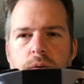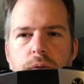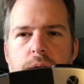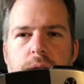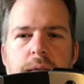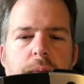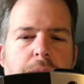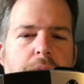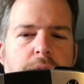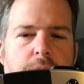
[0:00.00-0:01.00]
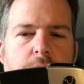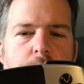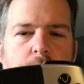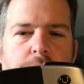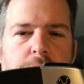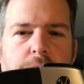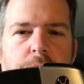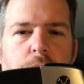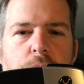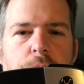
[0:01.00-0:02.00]
Well, this had the batteries in it, but I've taken
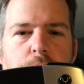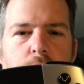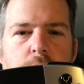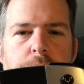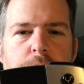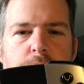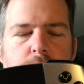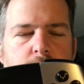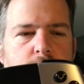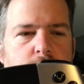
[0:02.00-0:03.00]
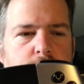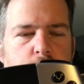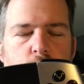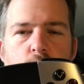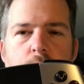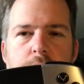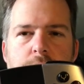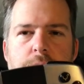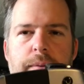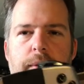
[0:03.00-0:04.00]
them out and put new
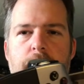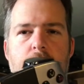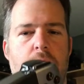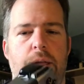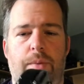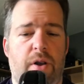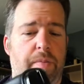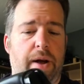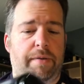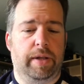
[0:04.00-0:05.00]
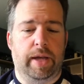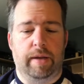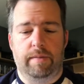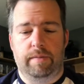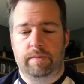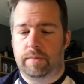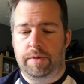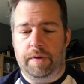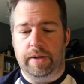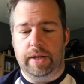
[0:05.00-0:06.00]
ones in, and it works perfectly
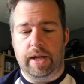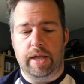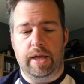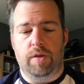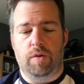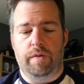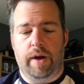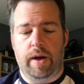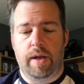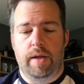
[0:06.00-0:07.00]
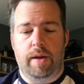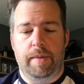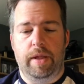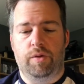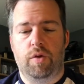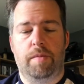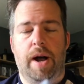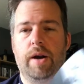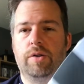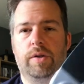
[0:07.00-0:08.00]
as far as I can see so far. I mean, there's no
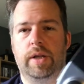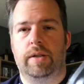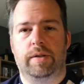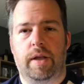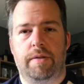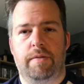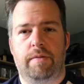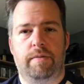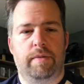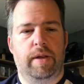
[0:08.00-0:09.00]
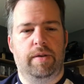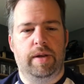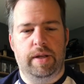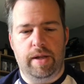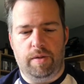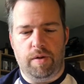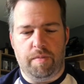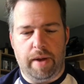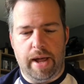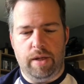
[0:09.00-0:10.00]
marks on it, there's nothing, you know, it
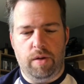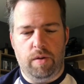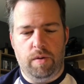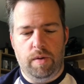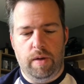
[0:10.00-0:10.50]
looks brand new,